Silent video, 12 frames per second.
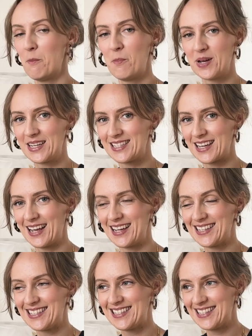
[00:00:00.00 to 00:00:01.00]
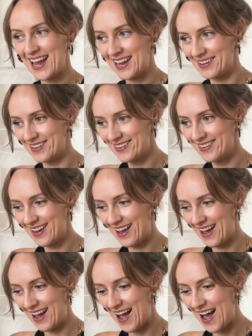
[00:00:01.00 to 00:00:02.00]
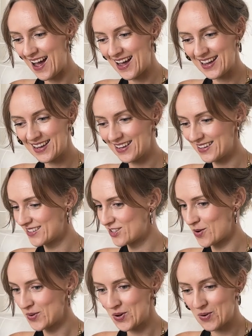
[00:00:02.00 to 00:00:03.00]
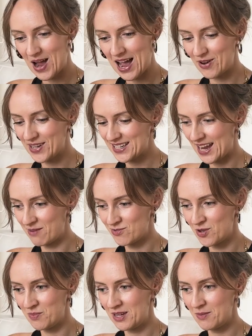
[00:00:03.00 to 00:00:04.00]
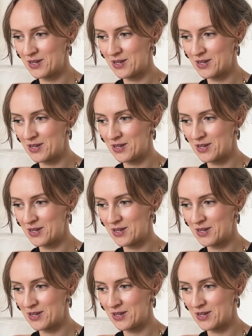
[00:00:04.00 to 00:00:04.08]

But then I don't know how it came to me,